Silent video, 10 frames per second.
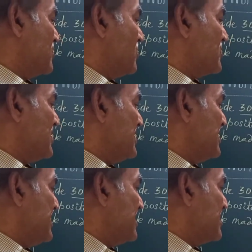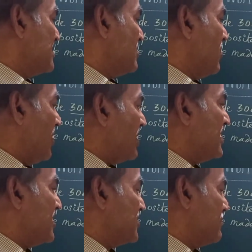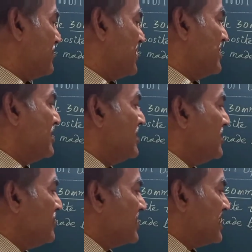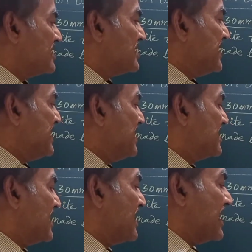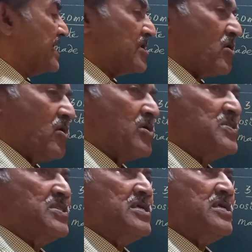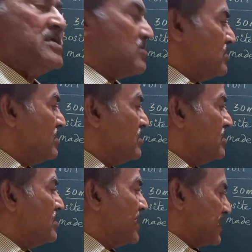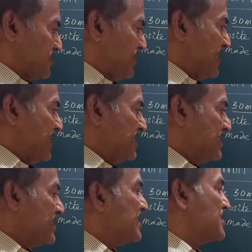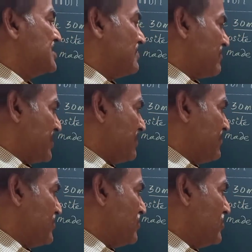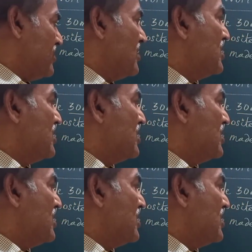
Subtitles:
So since it is on HP, you can see it is a line on the XY line, that is in the front view.